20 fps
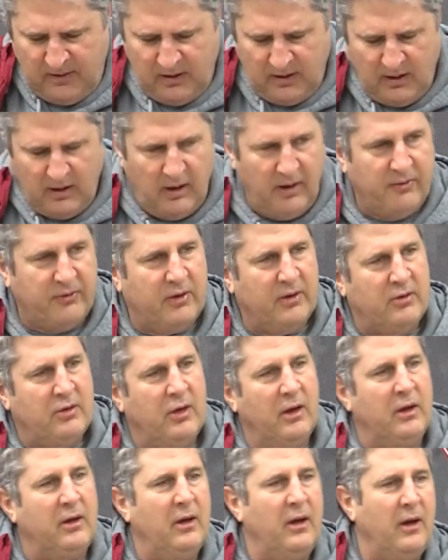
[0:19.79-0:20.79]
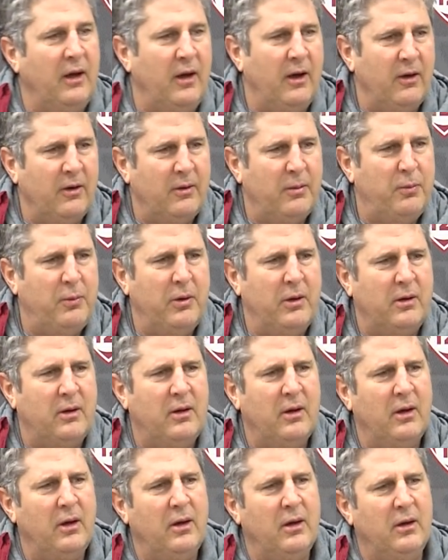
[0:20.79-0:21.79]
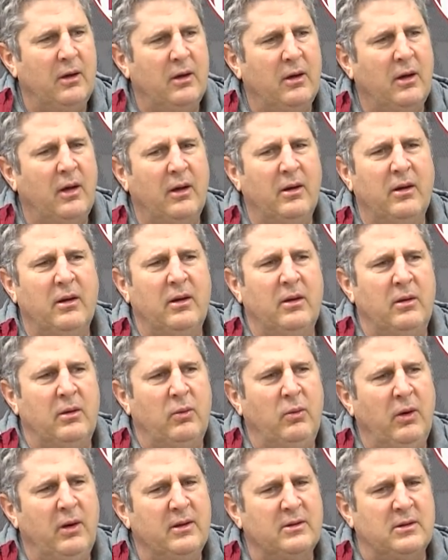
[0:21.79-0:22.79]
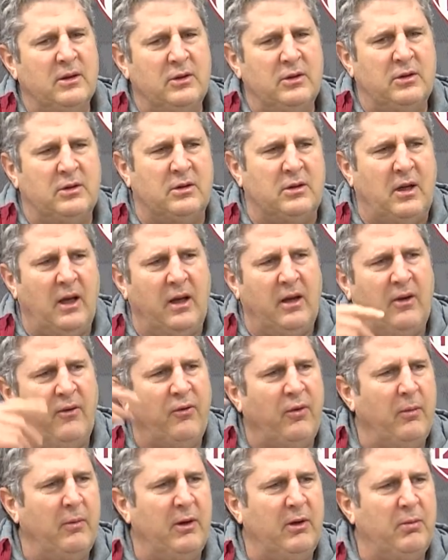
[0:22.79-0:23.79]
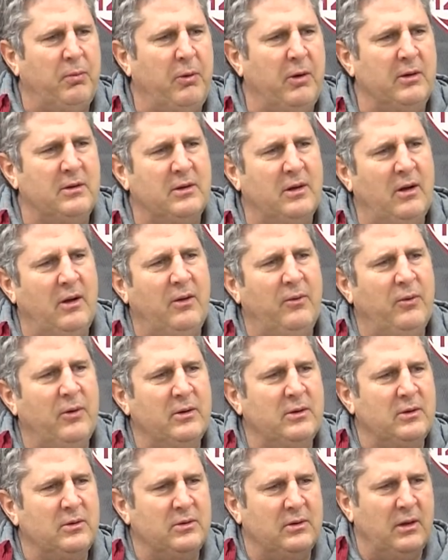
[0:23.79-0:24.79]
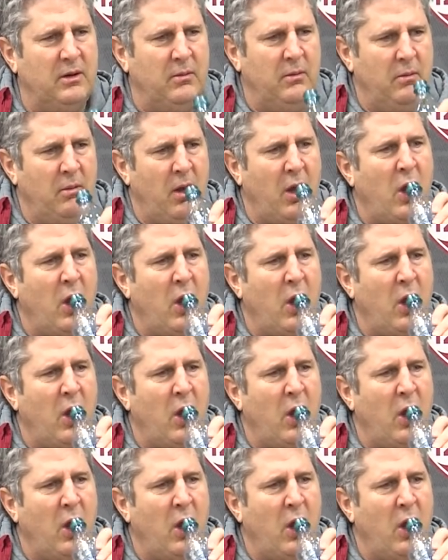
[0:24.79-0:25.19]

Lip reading: yeah, I'll have to check it out. But what is it? Just taken from this press conference or something?